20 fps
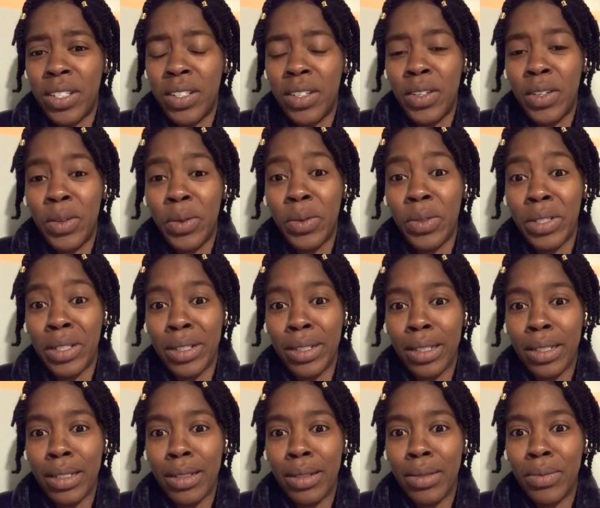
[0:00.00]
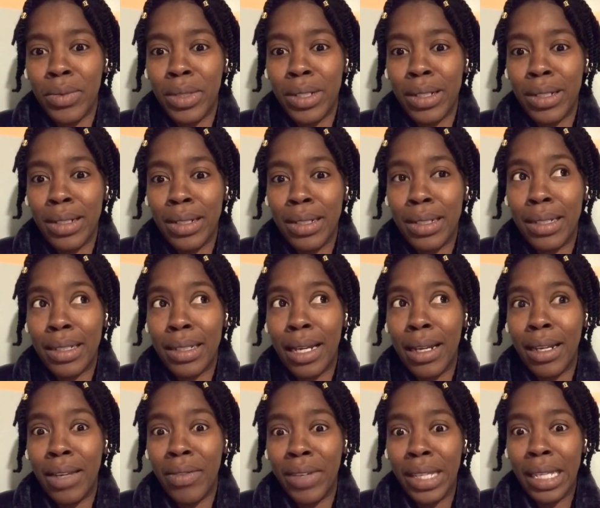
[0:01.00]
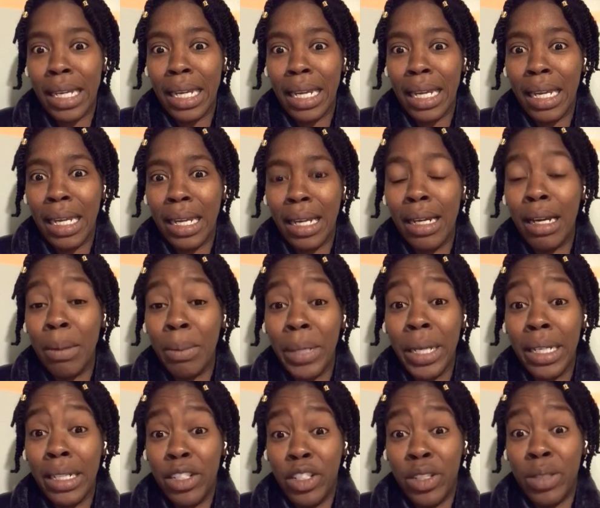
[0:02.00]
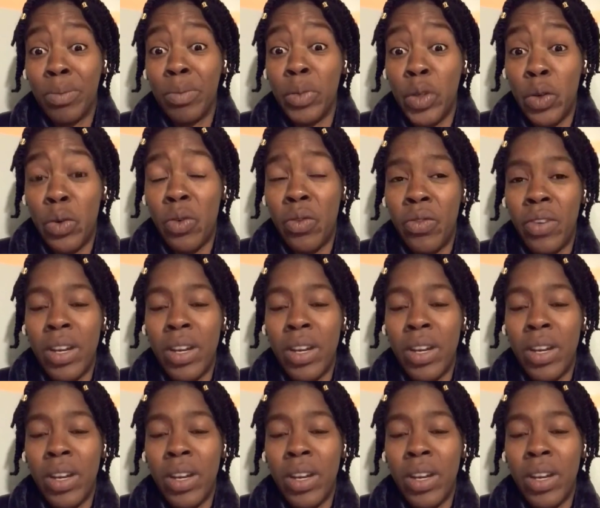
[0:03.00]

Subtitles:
You don't just want to sell everything up and just move.